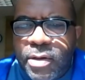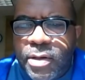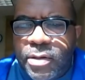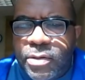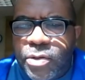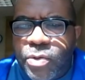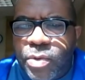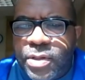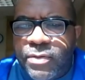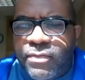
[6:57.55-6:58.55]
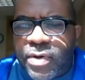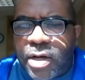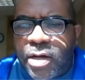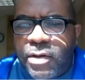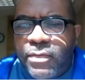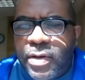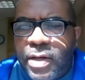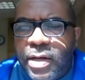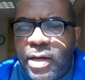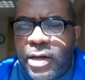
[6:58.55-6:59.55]
is 25,
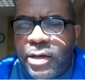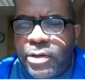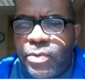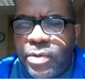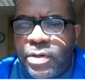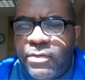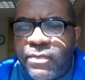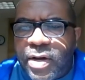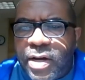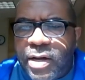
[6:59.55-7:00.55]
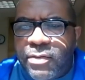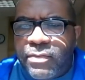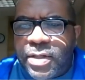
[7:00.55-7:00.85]
and 25